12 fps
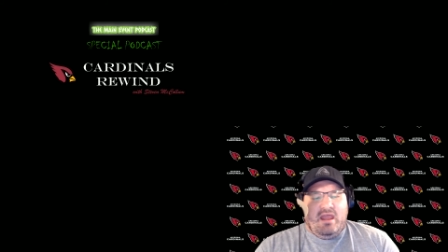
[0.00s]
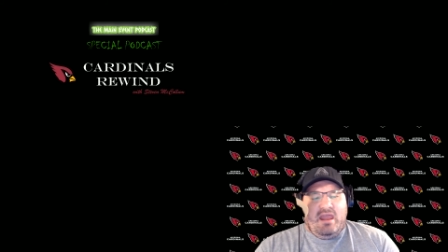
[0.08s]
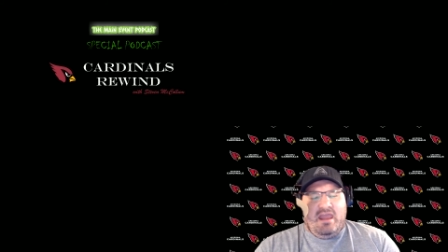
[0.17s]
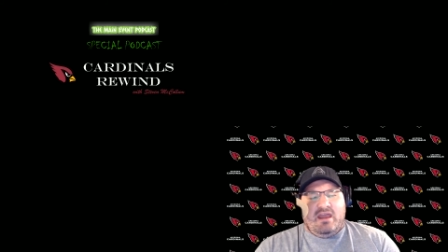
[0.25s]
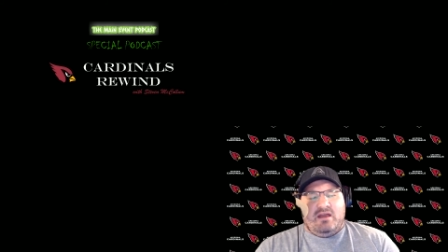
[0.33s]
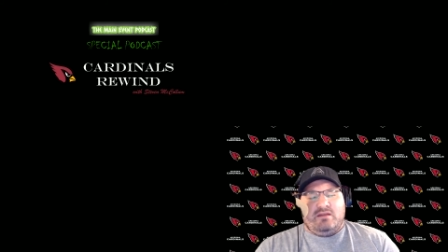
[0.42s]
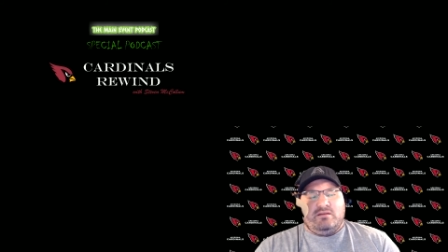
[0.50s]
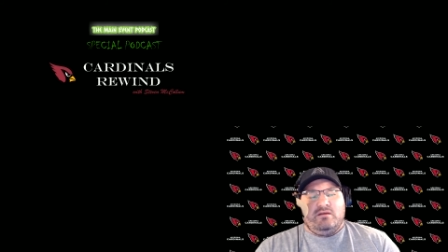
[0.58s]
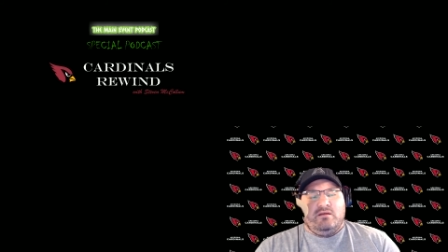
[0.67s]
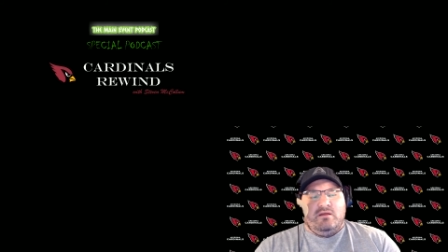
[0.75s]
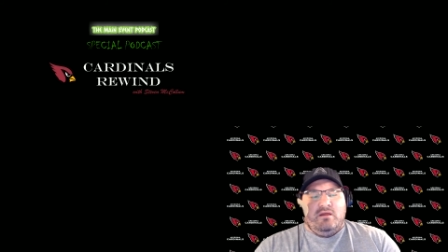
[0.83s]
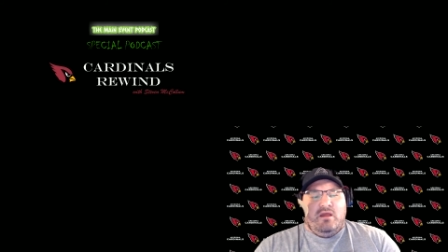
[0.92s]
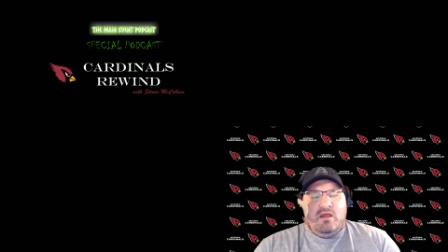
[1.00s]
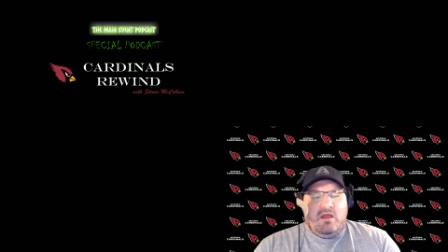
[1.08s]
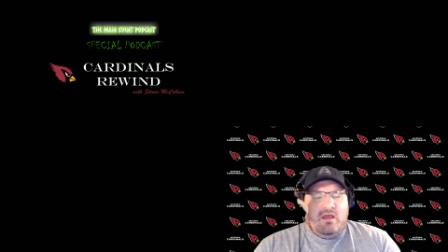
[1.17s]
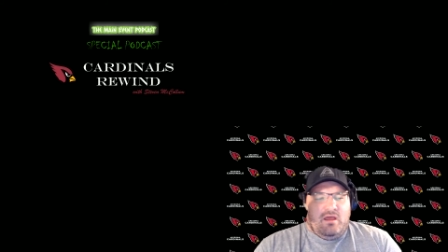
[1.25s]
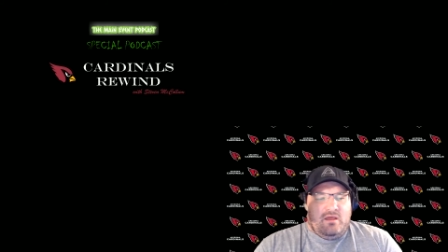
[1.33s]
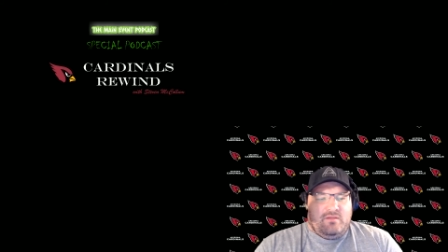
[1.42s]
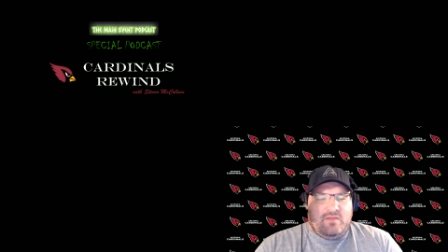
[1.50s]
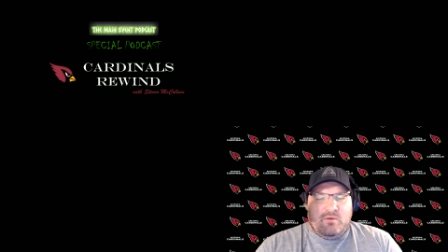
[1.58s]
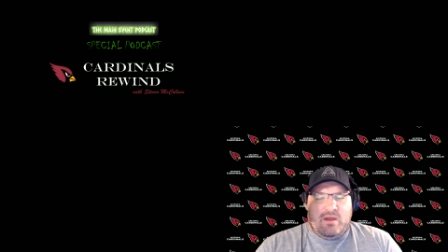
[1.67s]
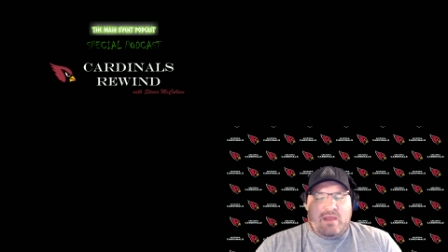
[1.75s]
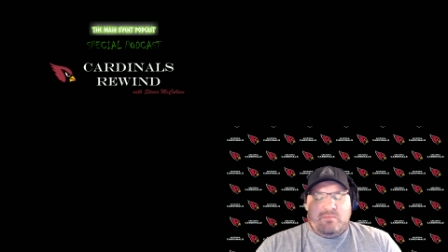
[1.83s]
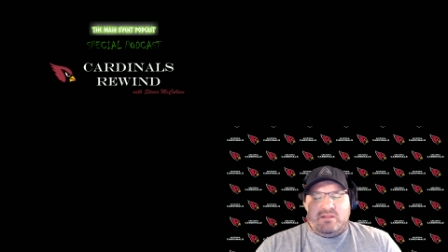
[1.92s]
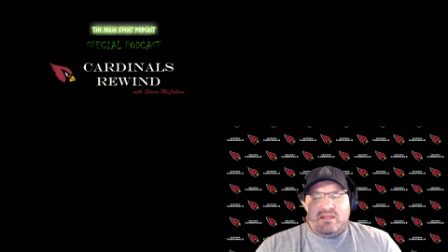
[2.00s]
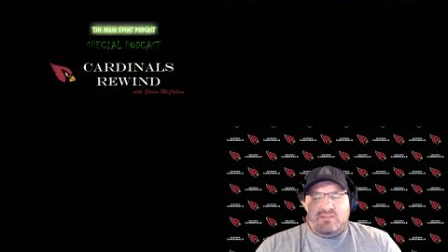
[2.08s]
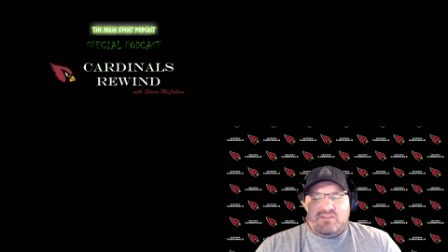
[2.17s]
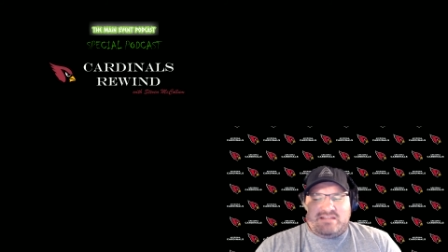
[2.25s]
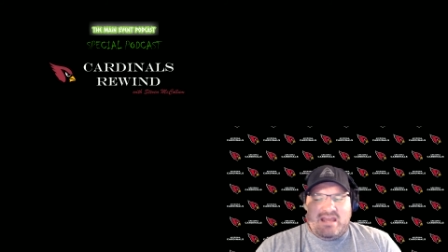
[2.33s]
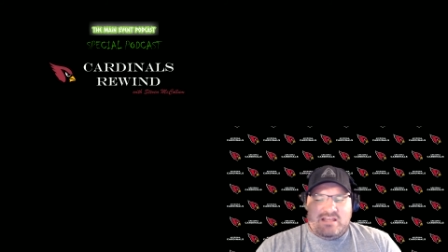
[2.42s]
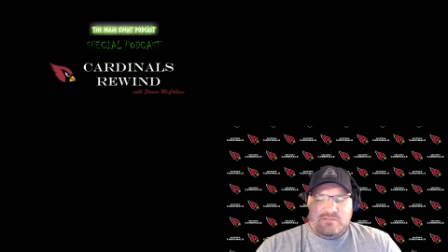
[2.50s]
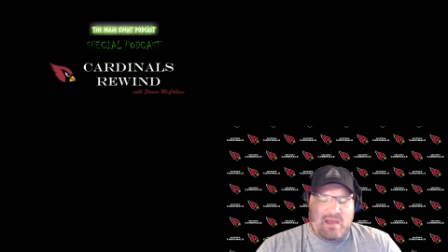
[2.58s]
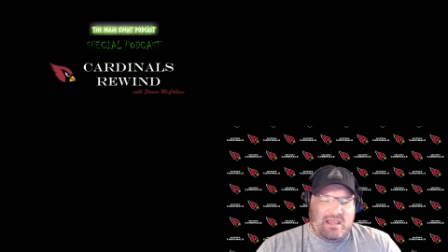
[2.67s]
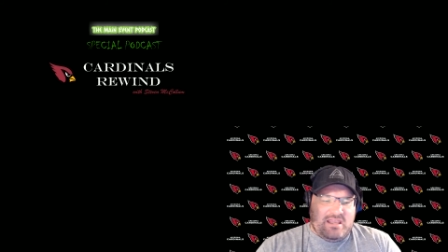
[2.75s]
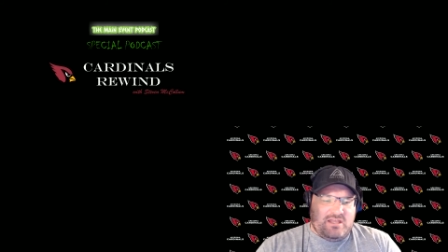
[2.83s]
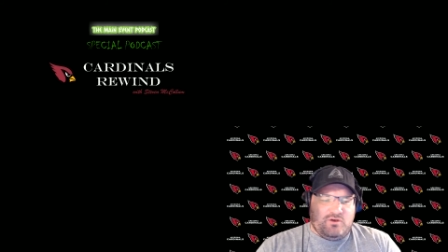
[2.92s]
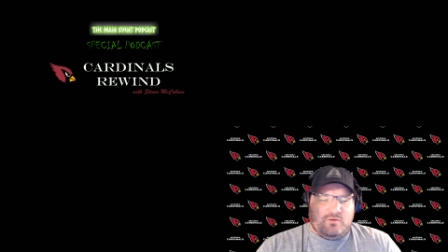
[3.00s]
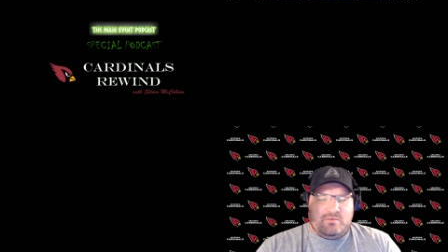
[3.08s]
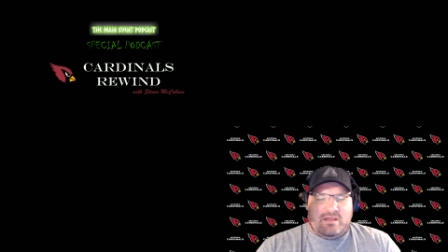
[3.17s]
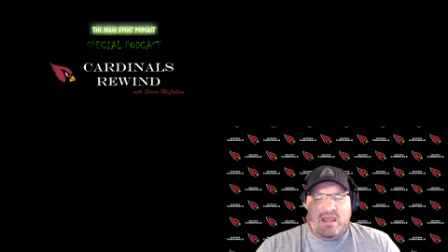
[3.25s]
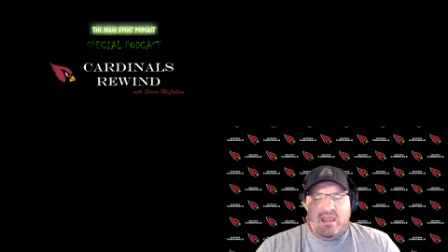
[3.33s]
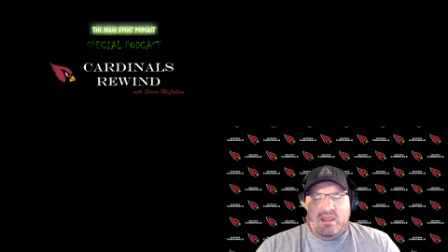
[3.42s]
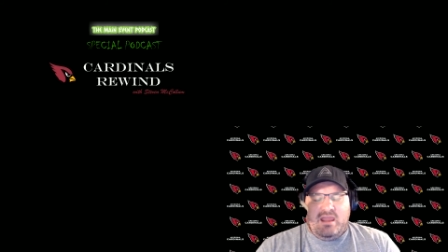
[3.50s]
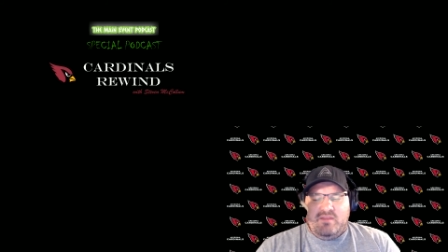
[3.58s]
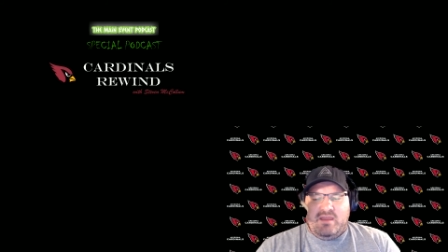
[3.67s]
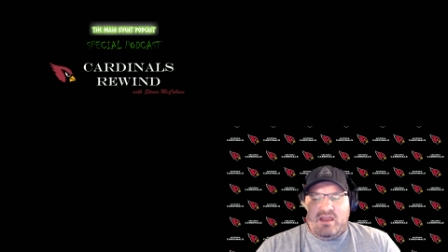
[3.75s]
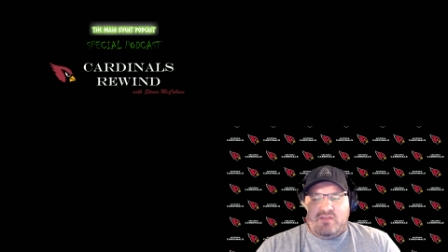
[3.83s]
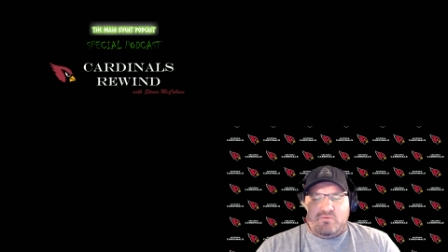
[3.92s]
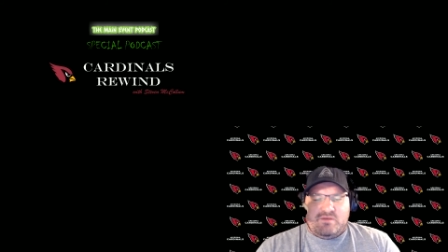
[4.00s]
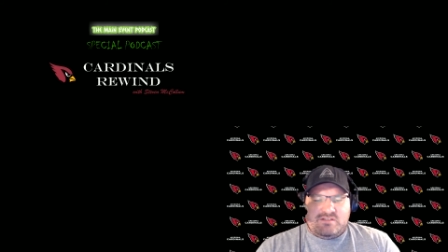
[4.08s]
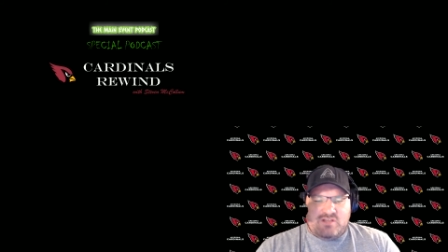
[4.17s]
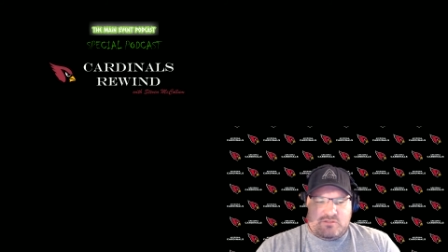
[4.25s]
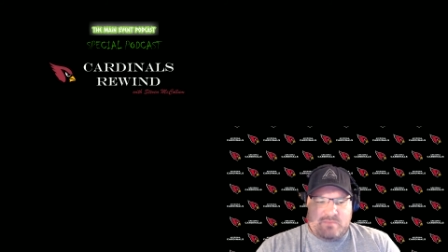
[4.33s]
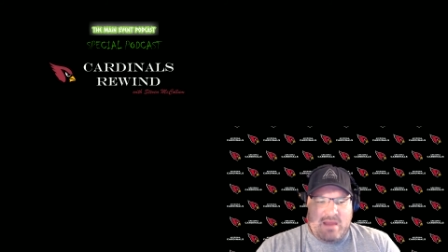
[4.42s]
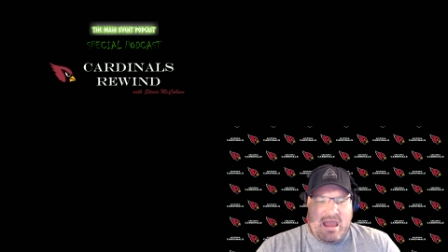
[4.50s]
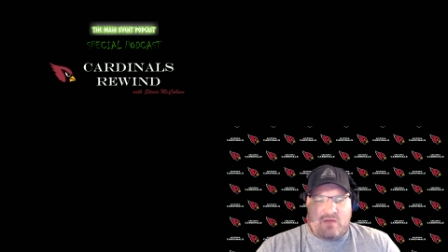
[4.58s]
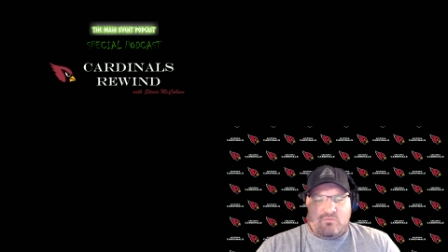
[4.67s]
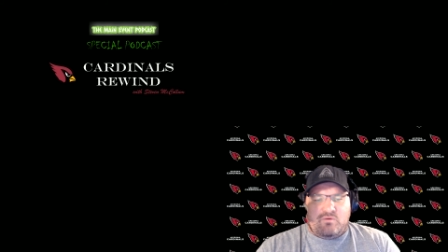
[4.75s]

And they were able to get the test back into them today, and they got the results back.